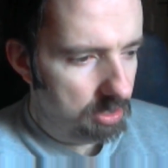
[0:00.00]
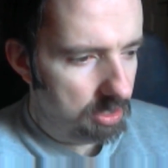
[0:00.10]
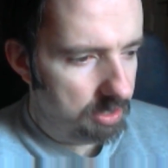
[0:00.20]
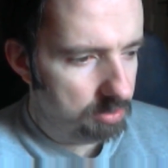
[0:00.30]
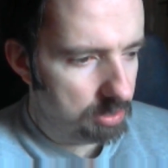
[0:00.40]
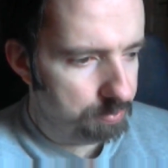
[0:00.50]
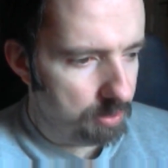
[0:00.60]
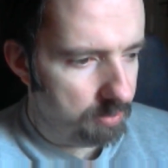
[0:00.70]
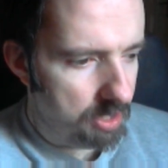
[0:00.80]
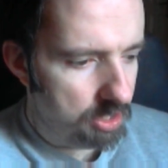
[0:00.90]
It was
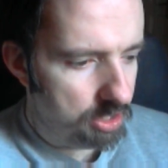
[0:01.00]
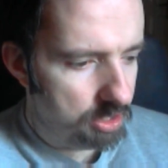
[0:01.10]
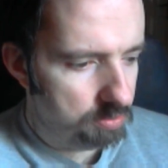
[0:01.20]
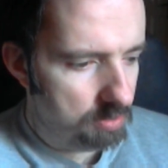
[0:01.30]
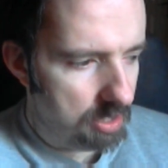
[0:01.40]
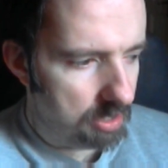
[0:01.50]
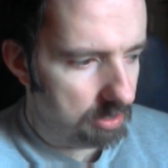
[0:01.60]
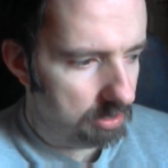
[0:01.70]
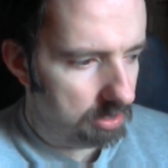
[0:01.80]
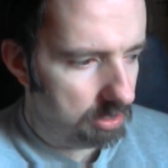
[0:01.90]
Bewitched. What
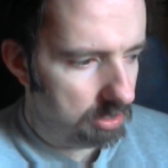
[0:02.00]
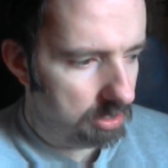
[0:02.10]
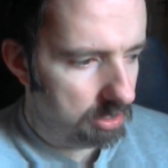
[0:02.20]
else?